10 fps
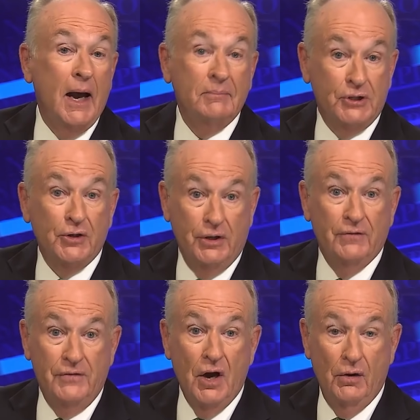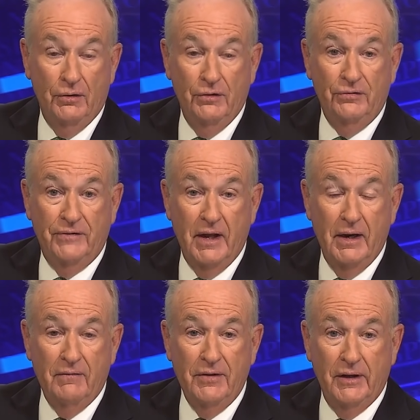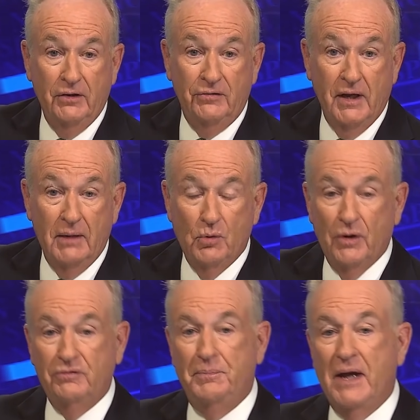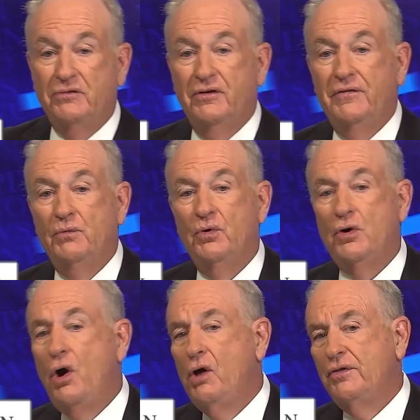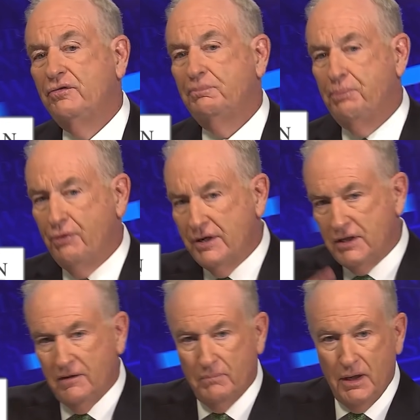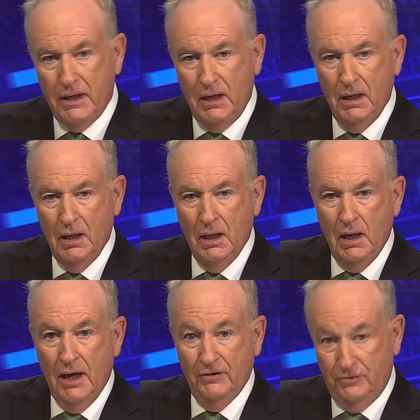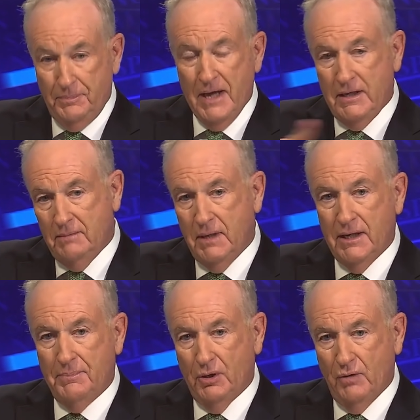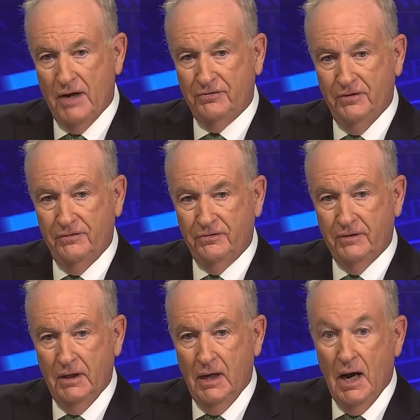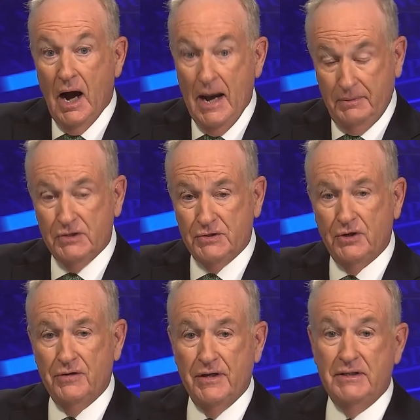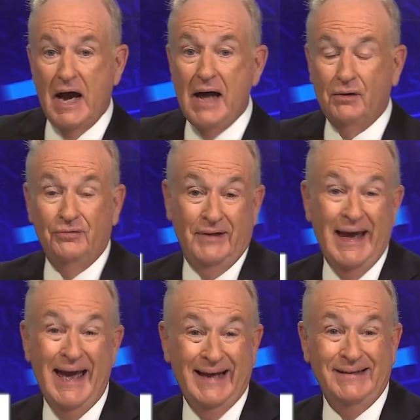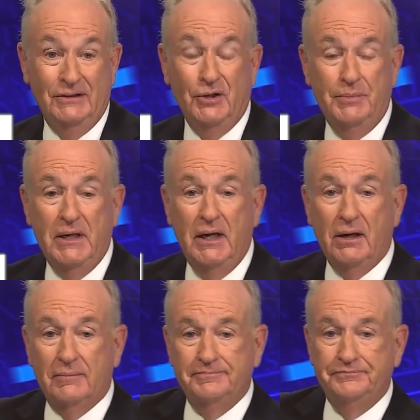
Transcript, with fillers: I'm sure you've noticed that everything is getting more expensive. And with all this printing money and spending by the progressives, I'm concerned the dollar's end could be near.